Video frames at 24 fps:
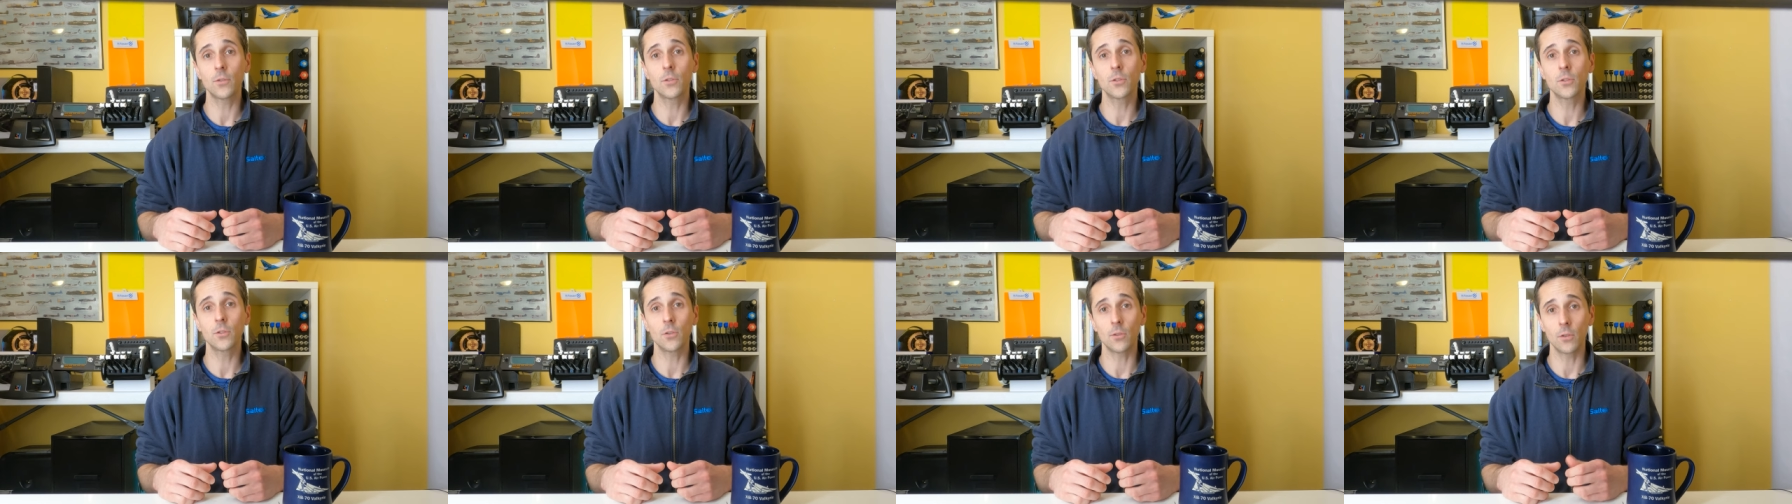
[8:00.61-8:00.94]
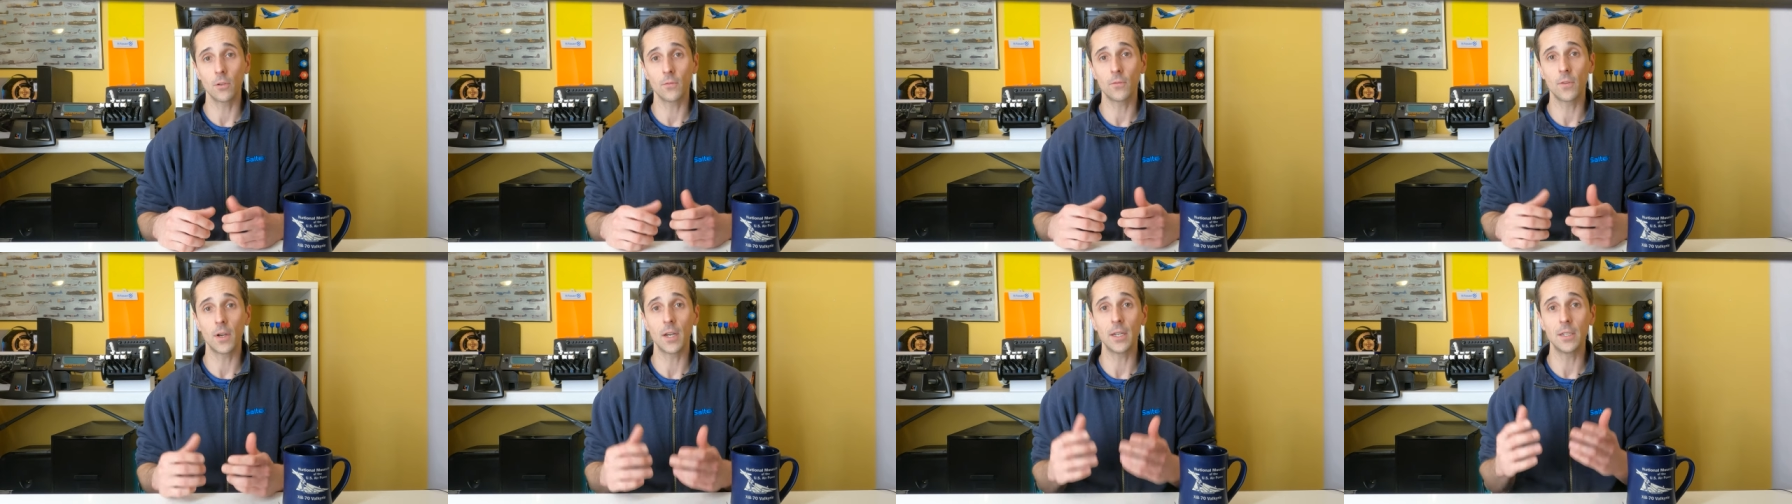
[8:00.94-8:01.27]

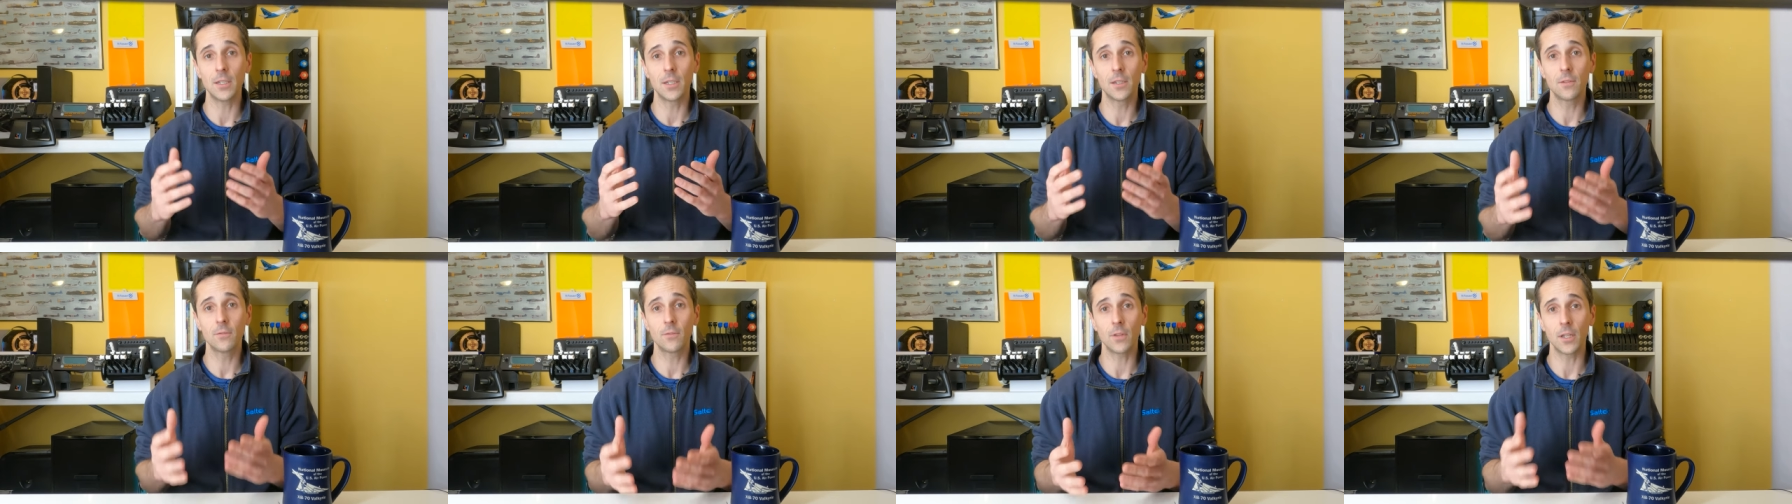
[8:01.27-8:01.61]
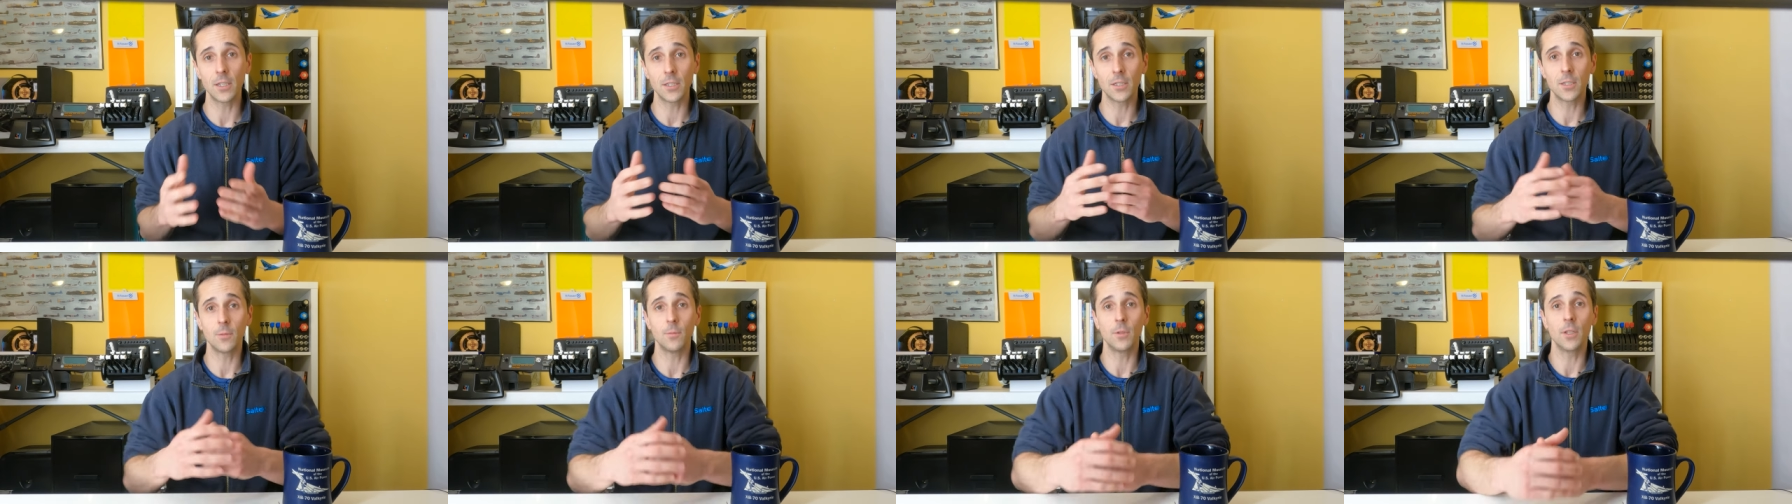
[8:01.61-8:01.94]
certified
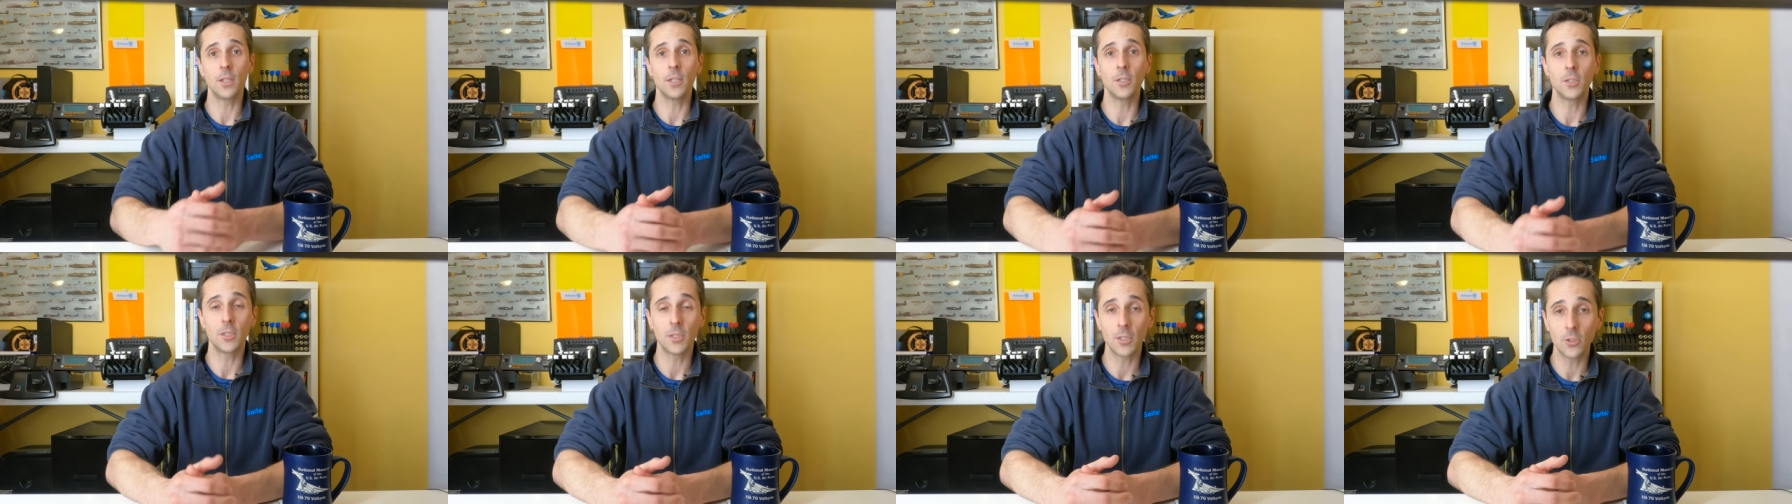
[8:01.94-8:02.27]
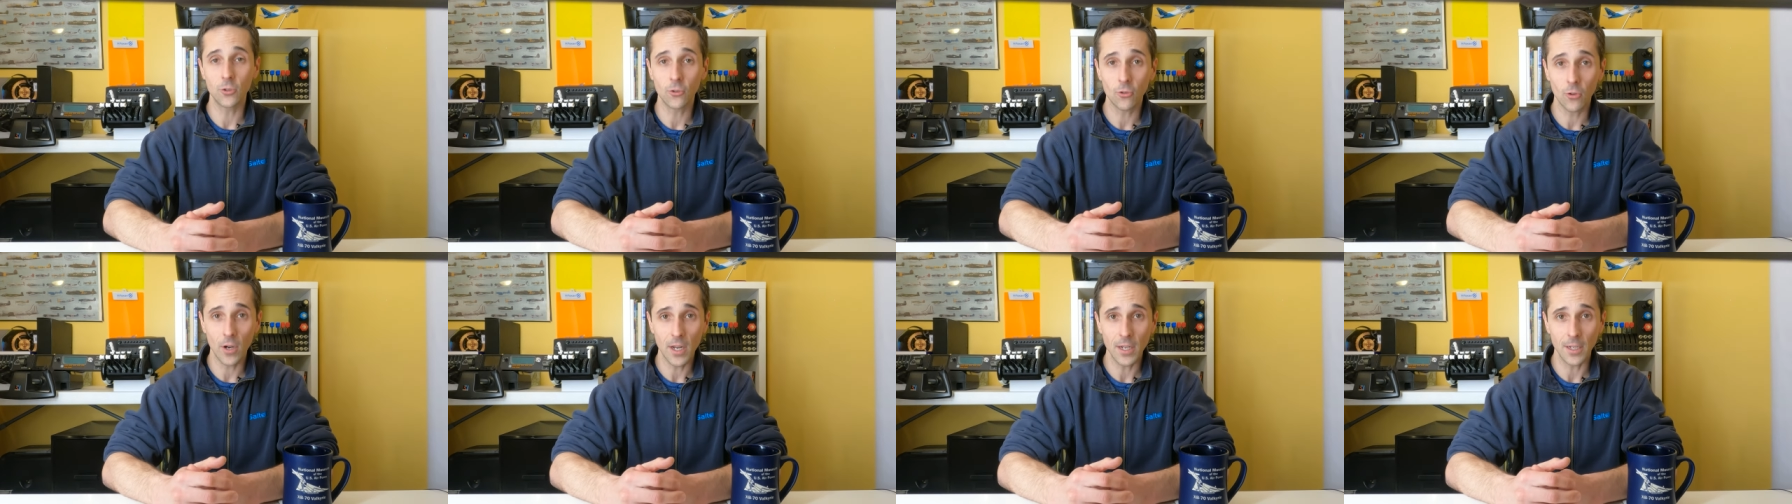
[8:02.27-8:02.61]
flight simulation
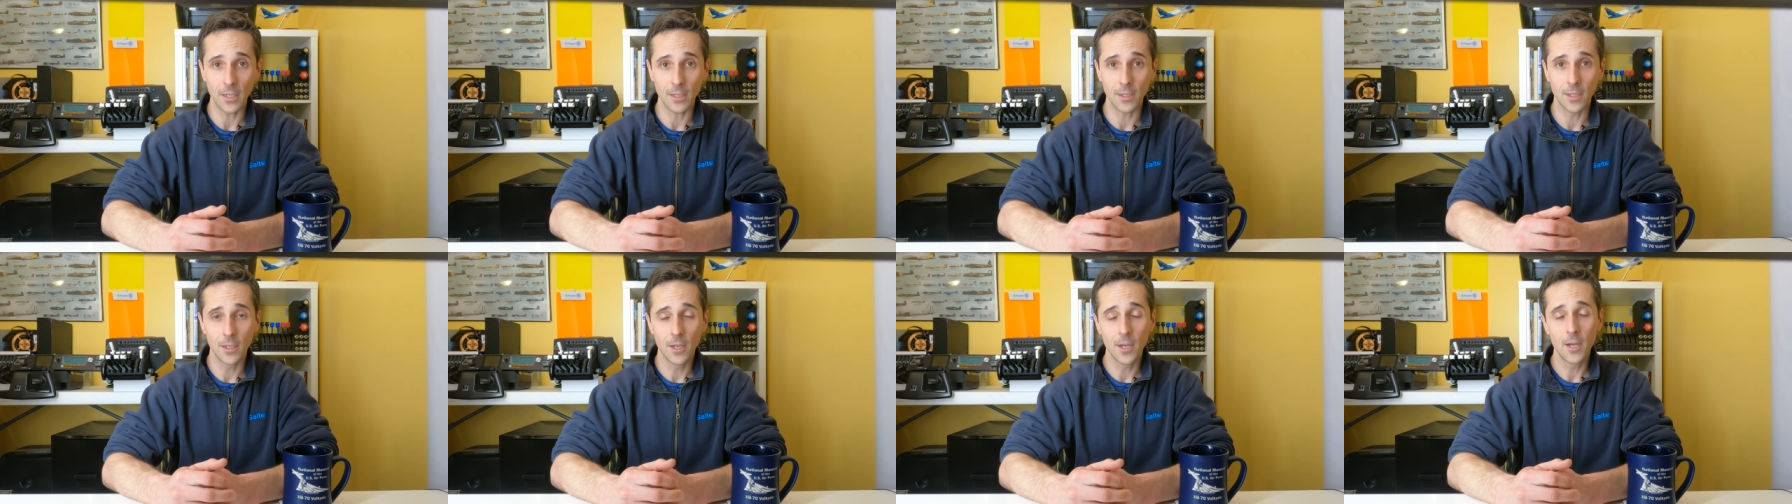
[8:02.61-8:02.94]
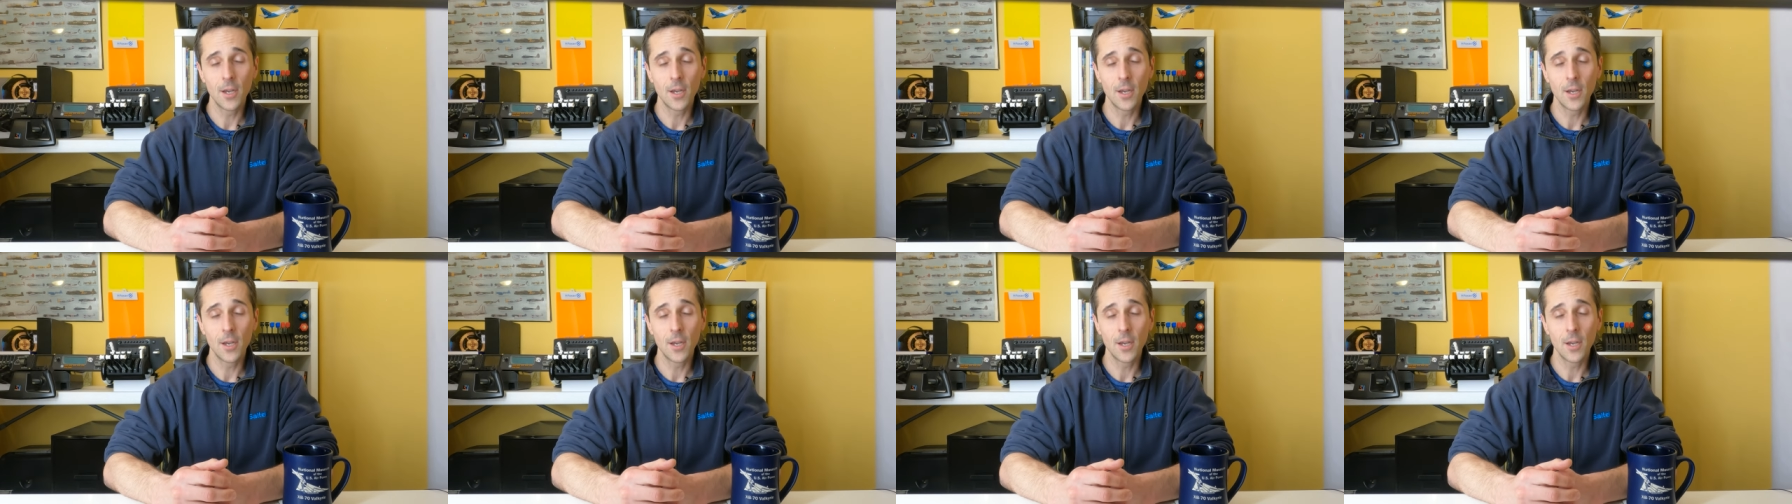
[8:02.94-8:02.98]
and training.